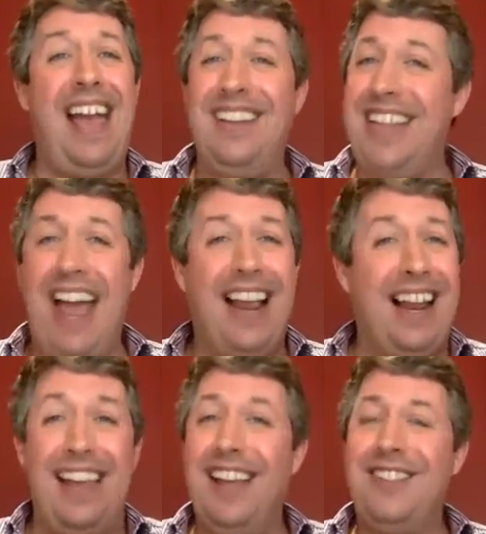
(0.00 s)

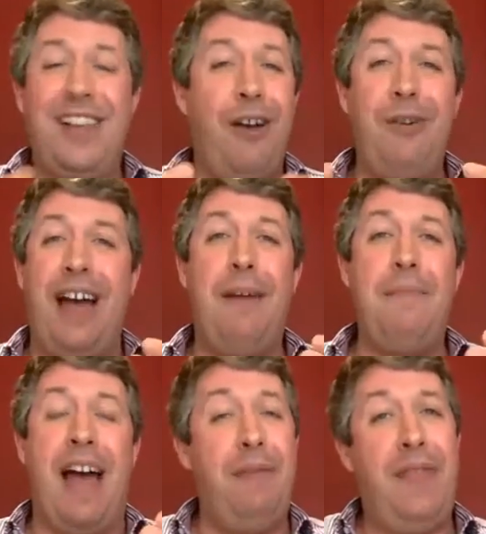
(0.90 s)
Exactly. So,
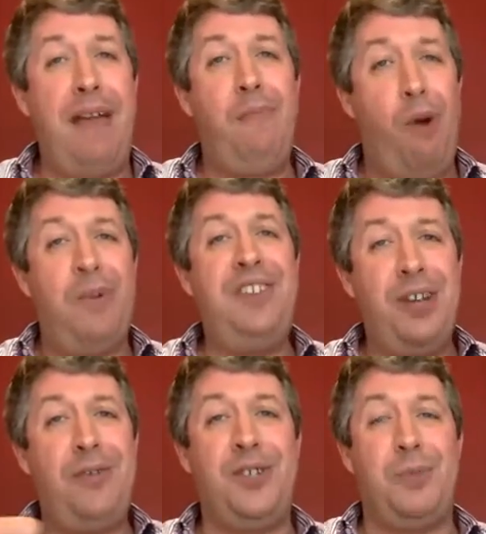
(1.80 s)
and then what we
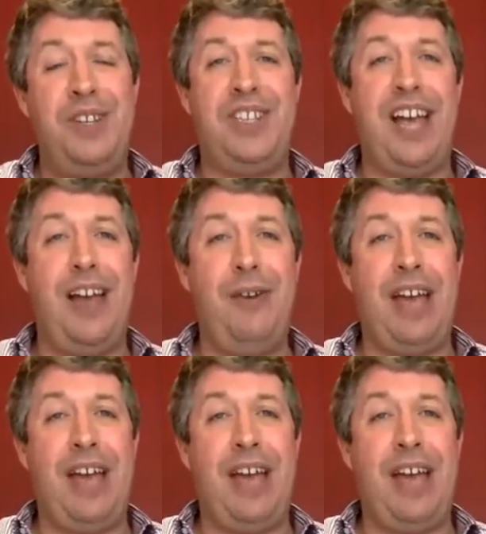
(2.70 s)
do is we say,